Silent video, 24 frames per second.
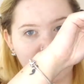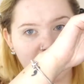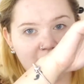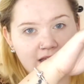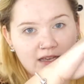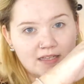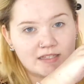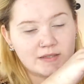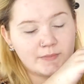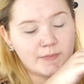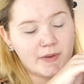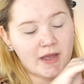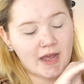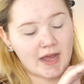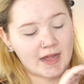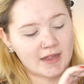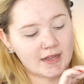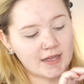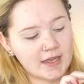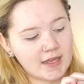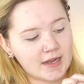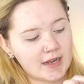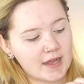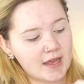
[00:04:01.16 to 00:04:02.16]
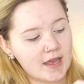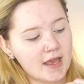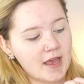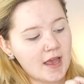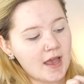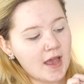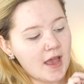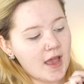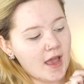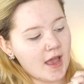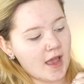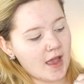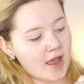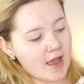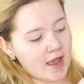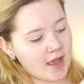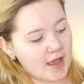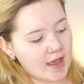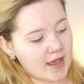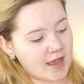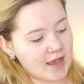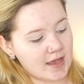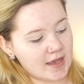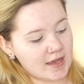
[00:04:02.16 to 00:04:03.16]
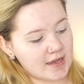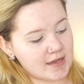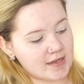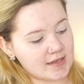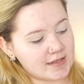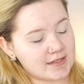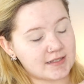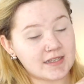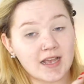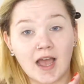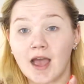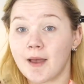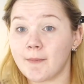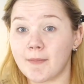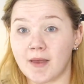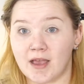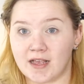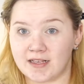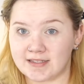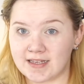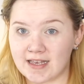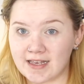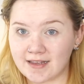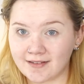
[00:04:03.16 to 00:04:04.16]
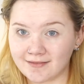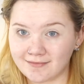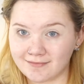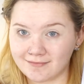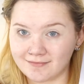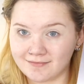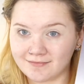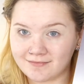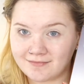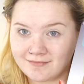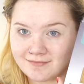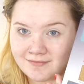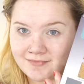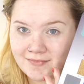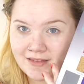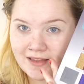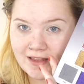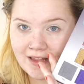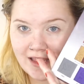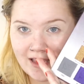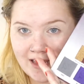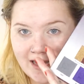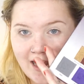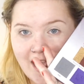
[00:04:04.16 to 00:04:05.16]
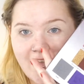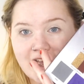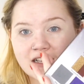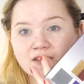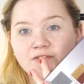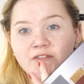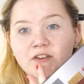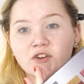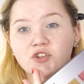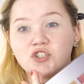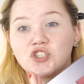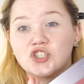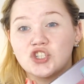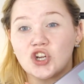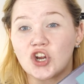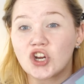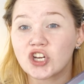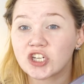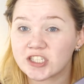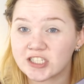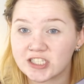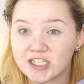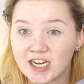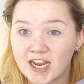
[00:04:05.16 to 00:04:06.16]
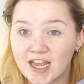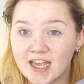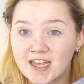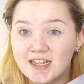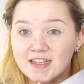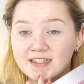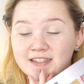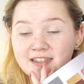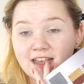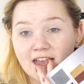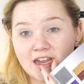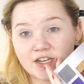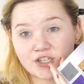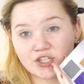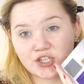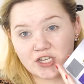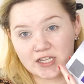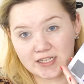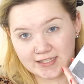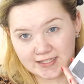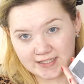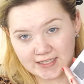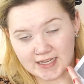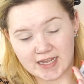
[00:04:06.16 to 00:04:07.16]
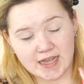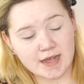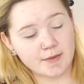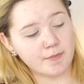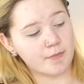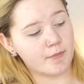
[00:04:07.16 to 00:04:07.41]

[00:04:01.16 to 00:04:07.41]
this palette. It is amazing. It has very dark shades, as you can see,